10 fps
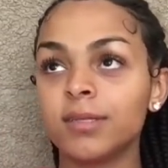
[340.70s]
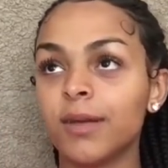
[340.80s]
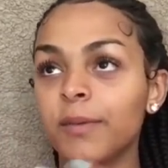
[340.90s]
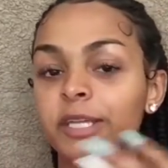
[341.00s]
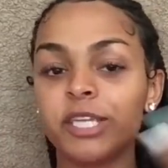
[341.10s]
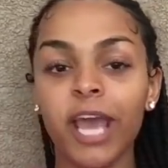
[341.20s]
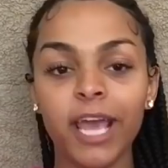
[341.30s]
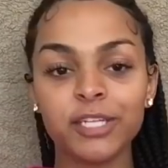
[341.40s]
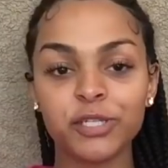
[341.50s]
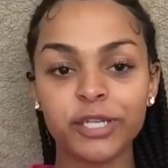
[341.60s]
so much
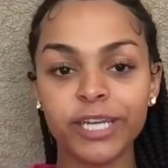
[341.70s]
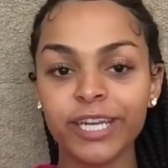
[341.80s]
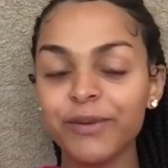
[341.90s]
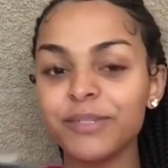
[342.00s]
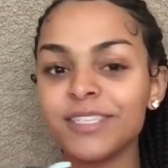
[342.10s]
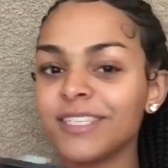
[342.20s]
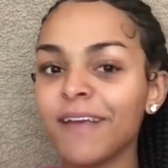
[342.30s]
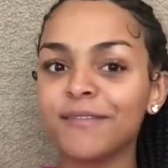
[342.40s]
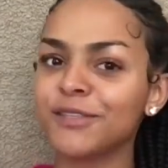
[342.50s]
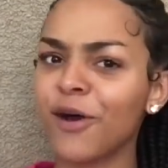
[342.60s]
hatred. It would just
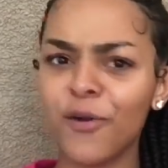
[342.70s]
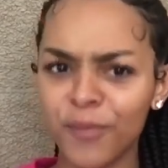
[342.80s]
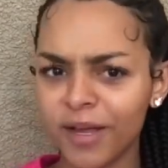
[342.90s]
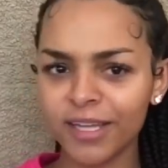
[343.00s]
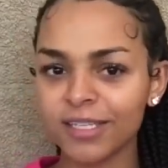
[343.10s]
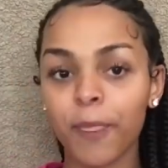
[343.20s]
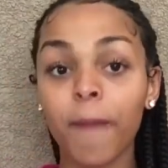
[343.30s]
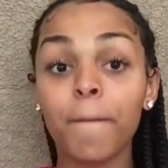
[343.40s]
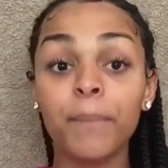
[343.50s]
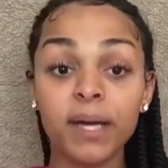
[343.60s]
save so much.
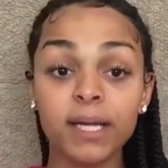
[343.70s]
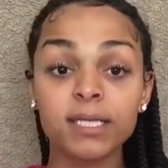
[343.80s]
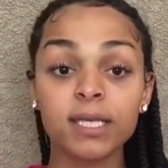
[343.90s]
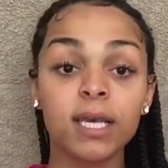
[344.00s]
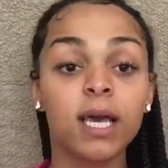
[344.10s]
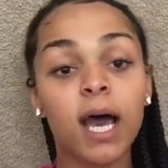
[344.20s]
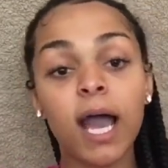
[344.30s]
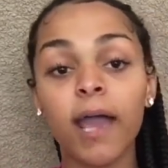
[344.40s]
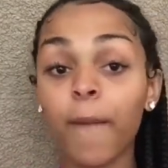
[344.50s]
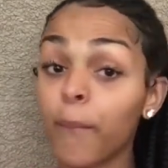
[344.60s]
But
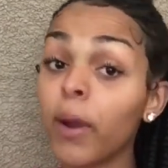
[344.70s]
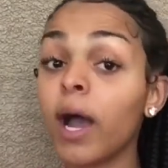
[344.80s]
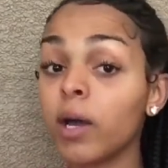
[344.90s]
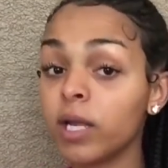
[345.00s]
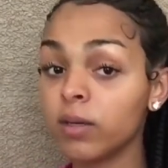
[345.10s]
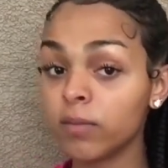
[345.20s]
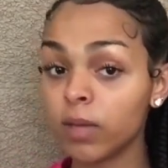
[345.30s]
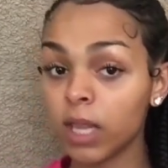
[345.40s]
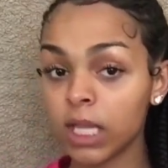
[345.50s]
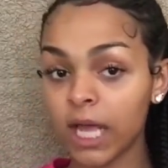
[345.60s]
I am proud
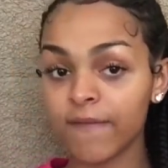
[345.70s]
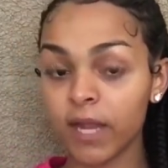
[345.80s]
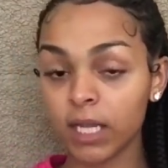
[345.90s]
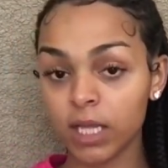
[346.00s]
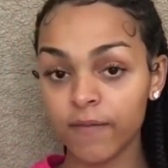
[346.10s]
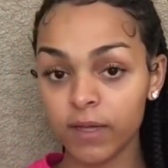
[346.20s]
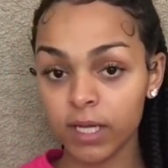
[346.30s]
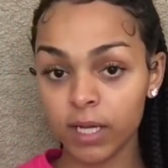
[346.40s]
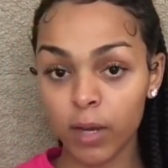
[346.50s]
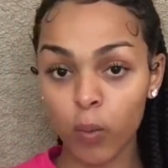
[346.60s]
in the life that I live
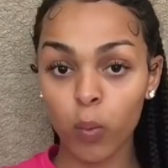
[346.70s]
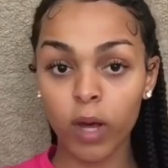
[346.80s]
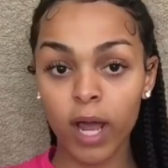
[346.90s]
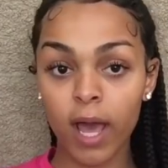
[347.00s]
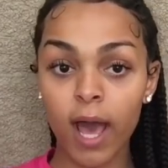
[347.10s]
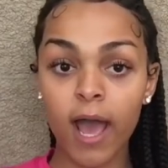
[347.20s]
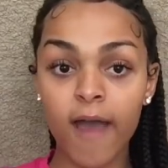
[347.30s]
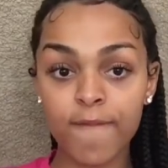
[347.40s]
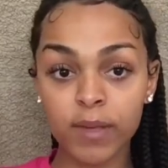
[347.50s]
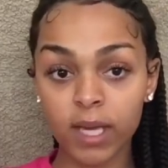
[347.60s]
in and what I
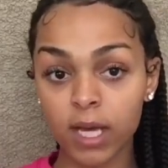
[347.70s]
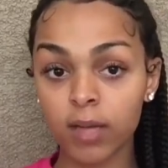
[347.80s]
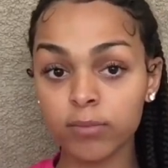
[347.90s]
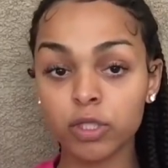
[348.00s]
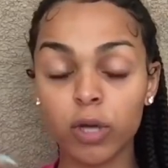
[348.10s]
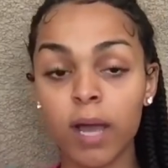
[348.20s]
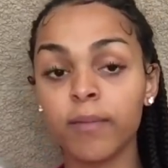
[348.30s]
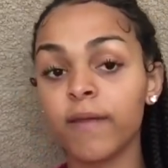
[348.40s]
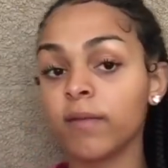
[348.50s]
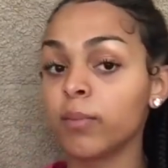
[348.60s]
have become, so
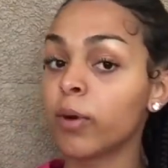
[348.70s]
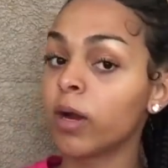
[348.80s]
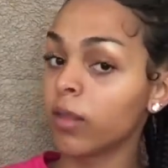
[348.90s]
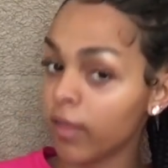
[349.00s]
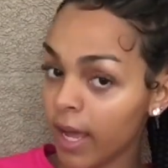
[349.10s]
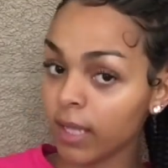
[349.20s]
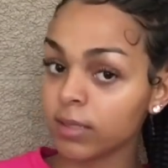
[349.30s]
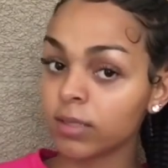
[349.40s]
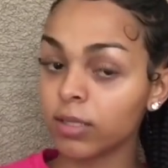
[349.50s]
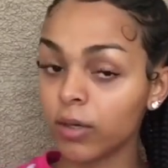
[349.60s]
I'm definitely proud of that.
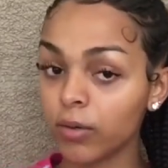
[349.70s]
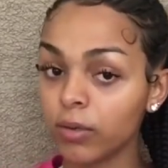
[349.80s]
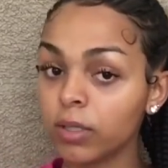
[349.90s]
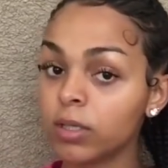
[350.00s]
So.